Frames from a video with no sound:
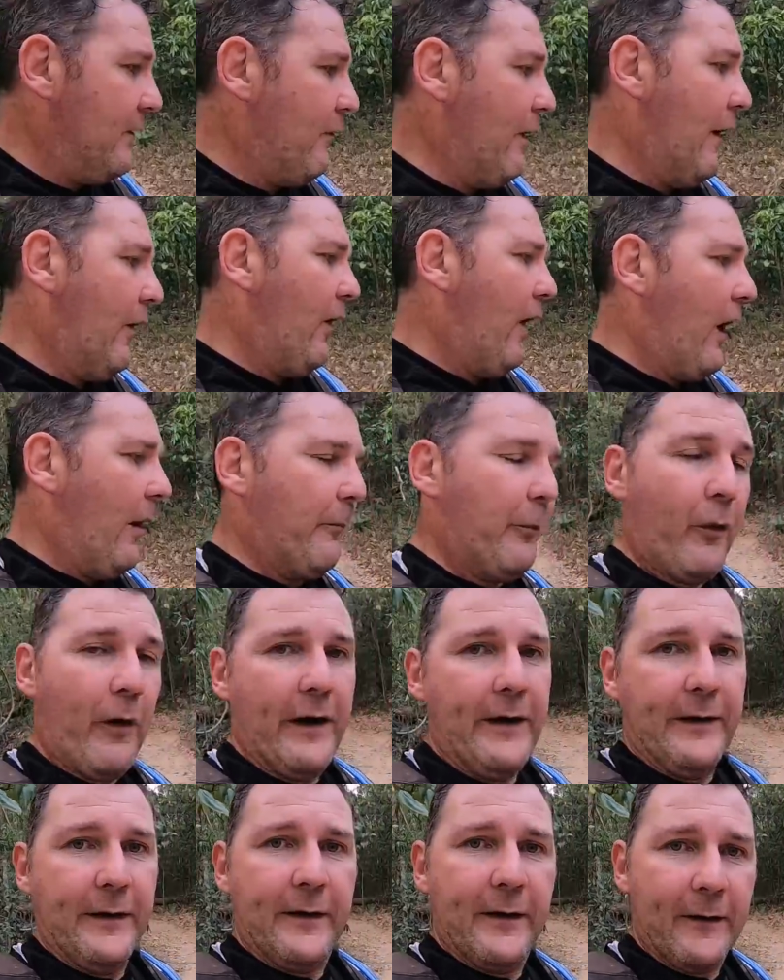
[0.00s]
Well,
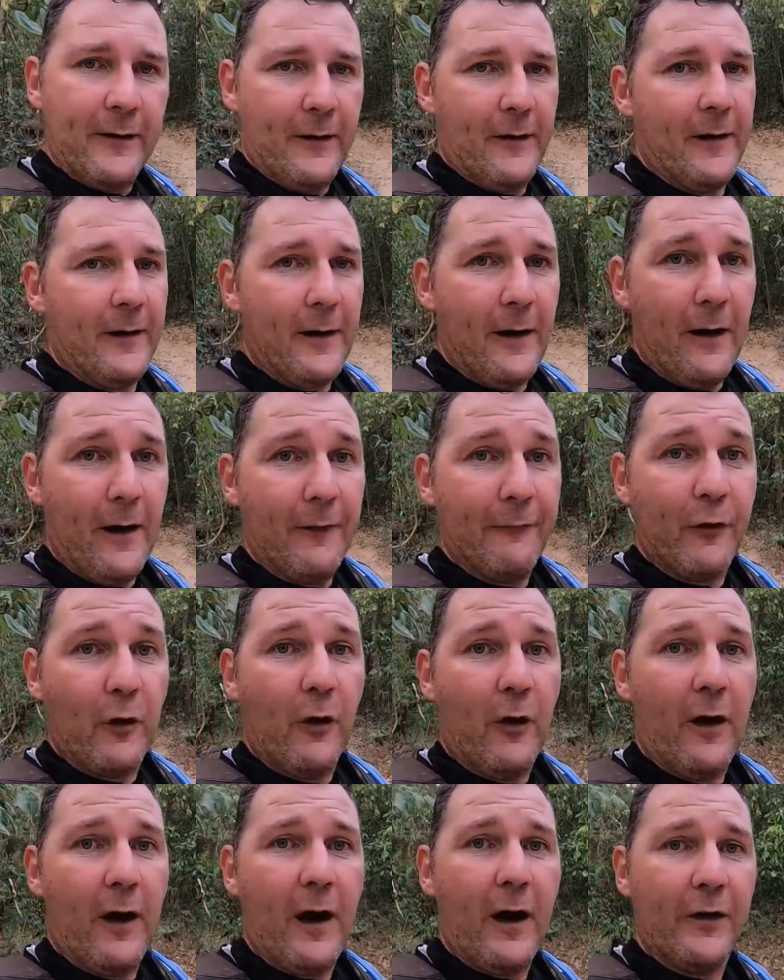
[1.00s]
upgraded, I've
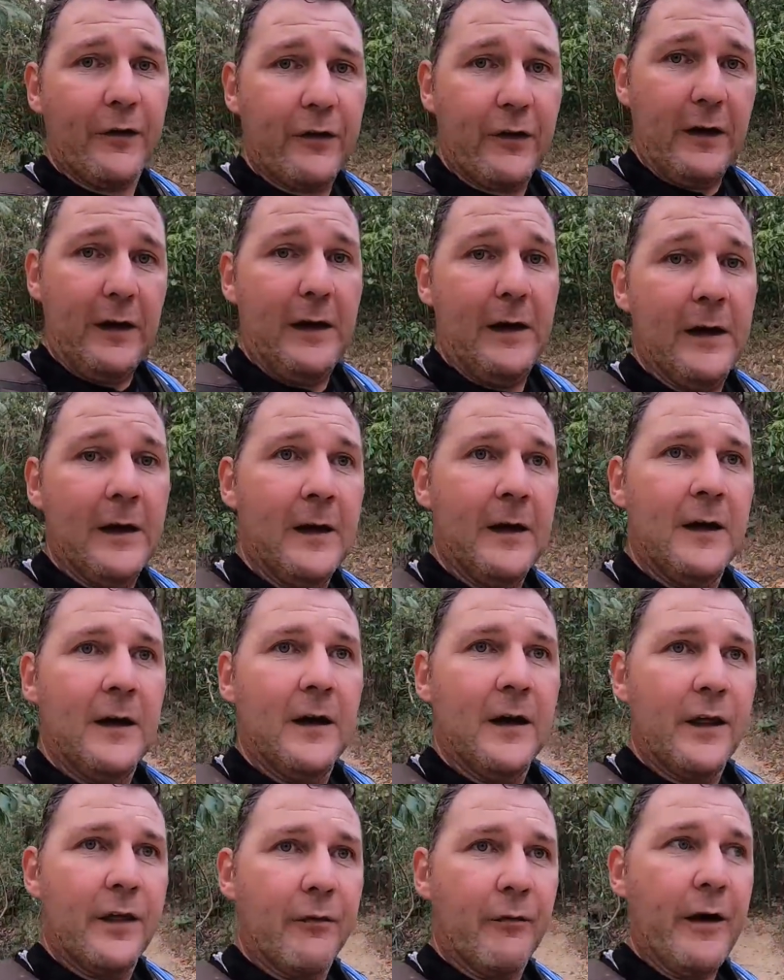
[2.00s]
got a Husky
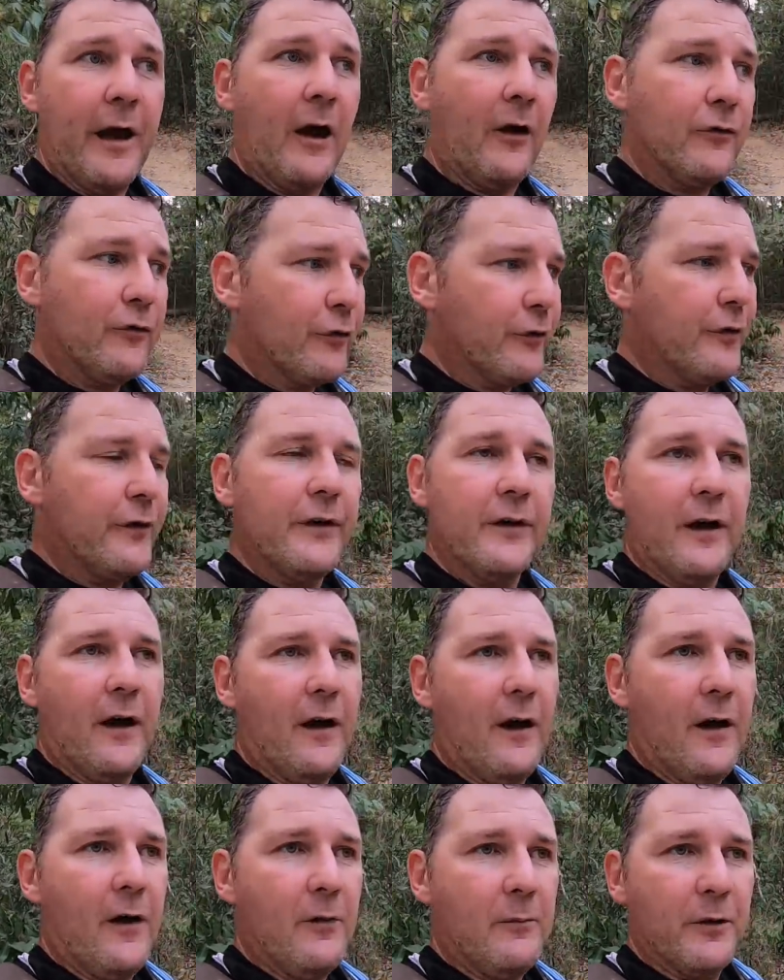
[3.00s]
300 at
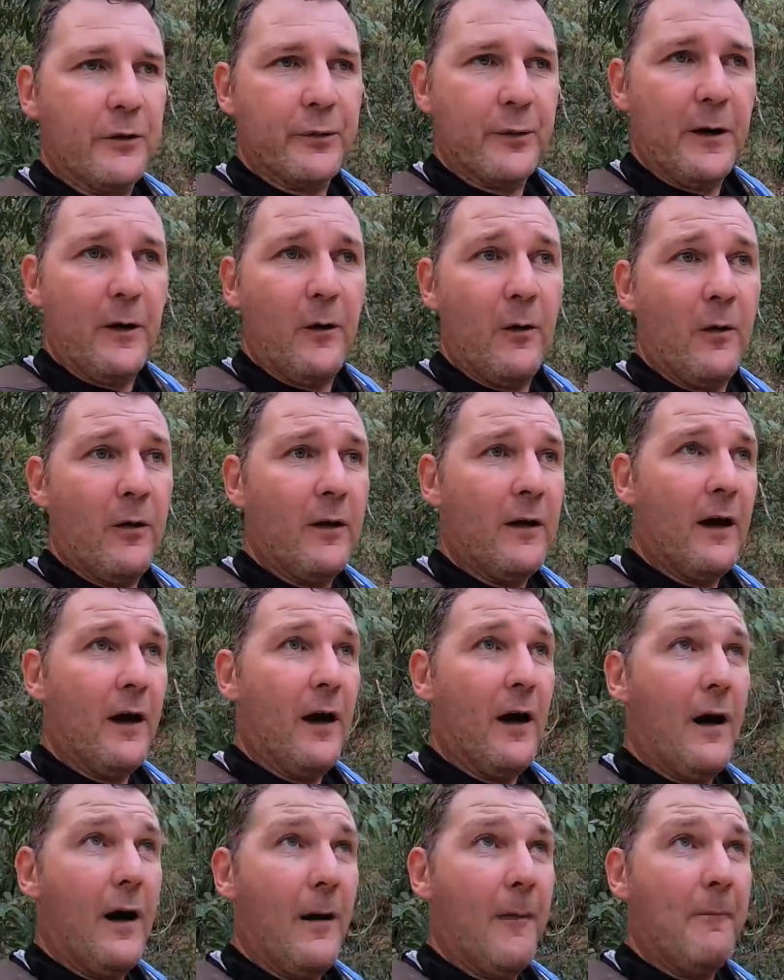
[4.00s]
home as well,
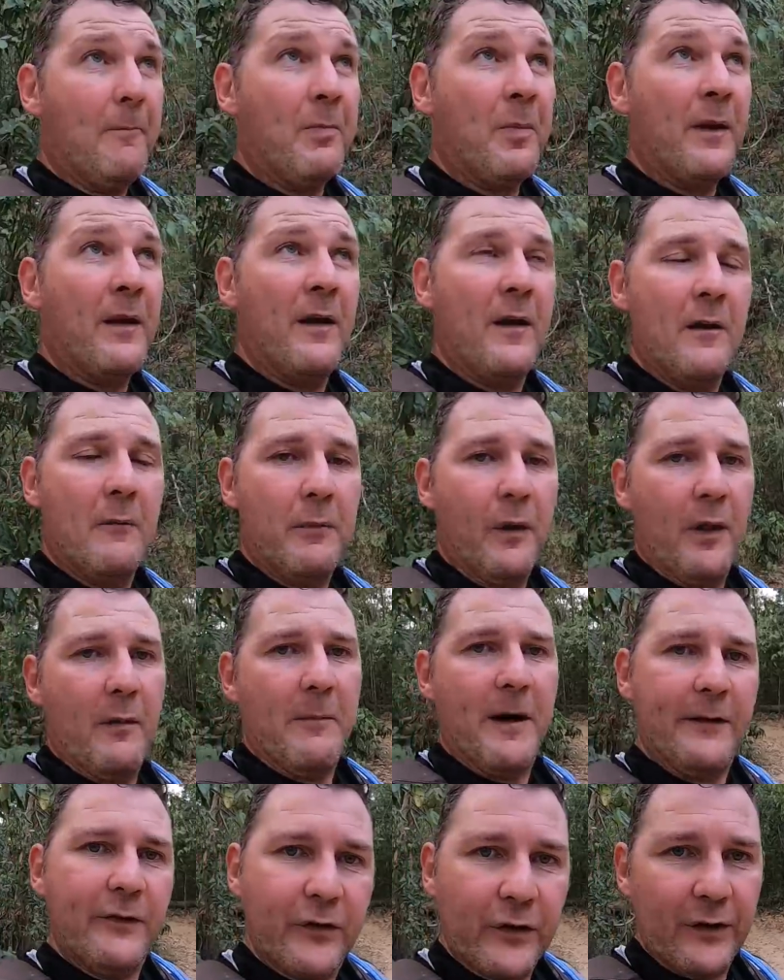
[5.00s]
but the
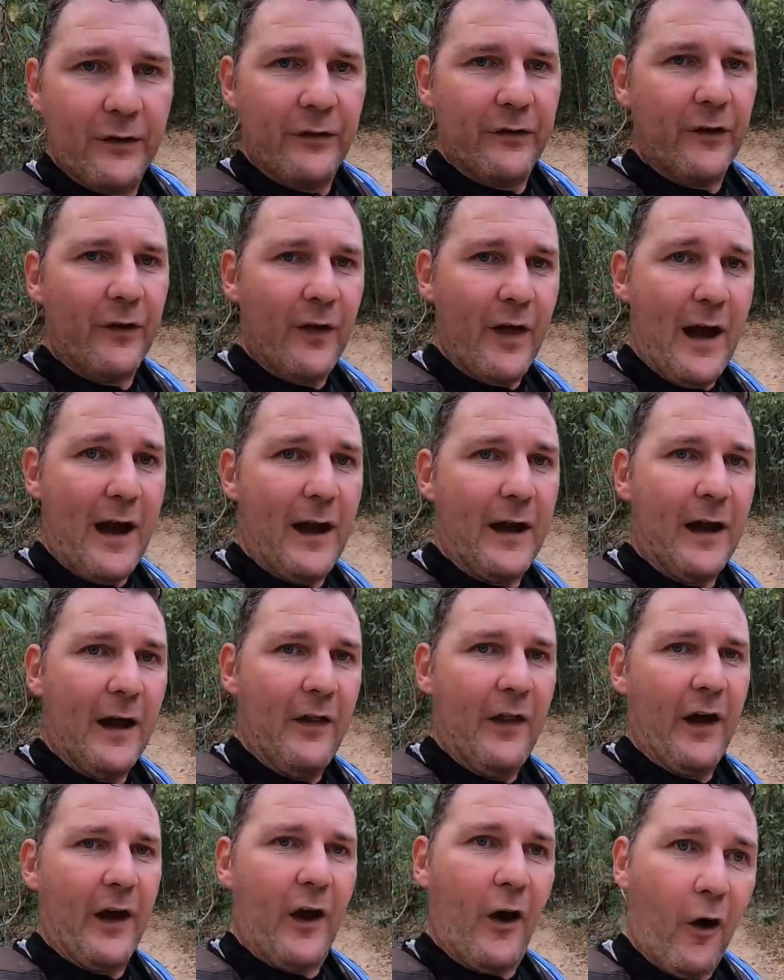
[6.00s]
maintenance on that
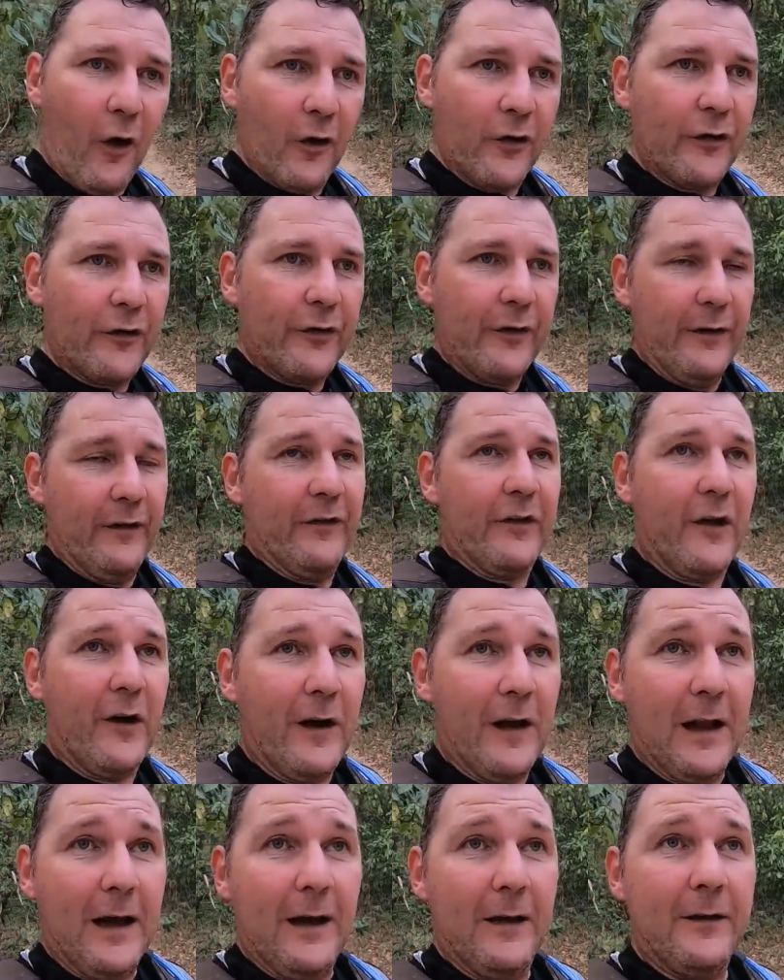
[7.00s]
and the cost in
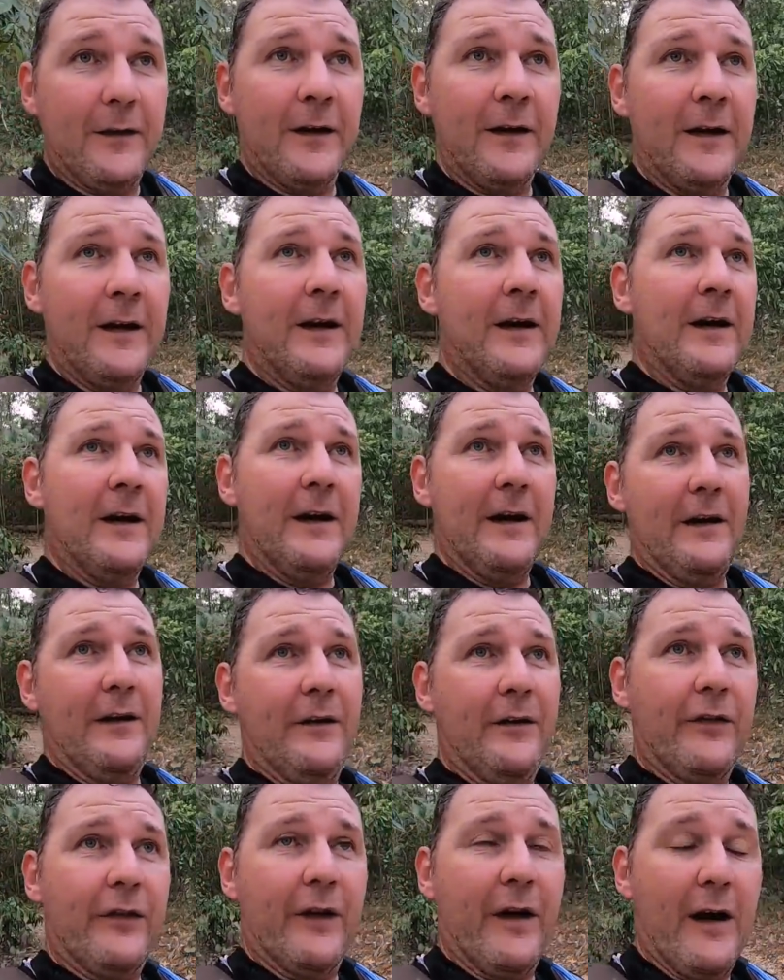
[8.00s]
Thailand
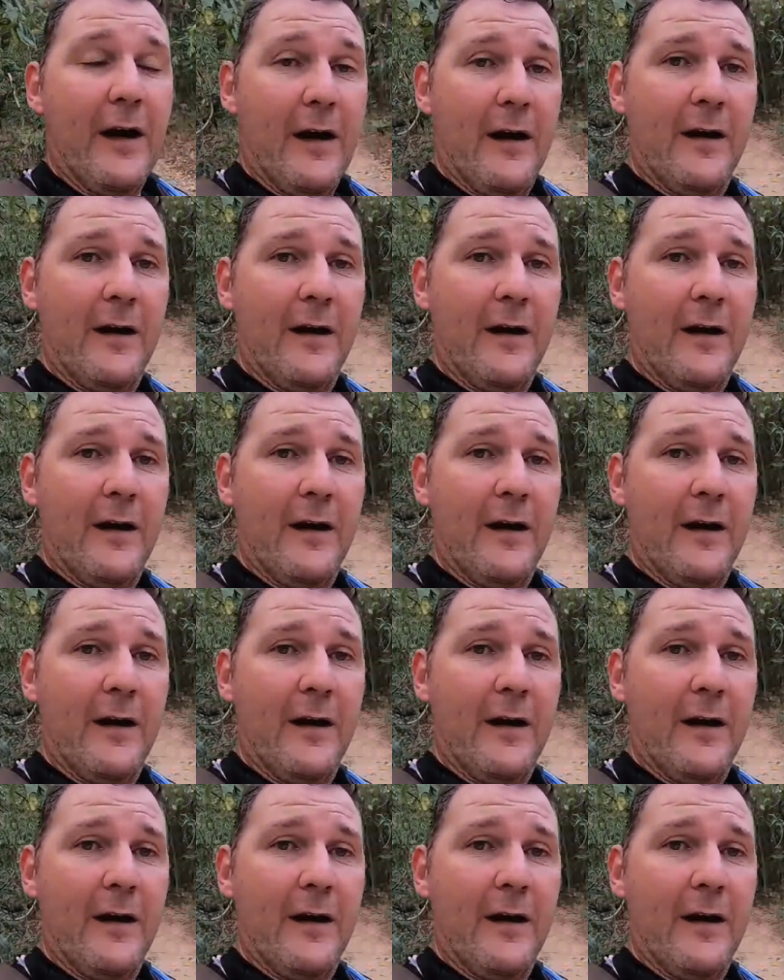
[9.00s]
is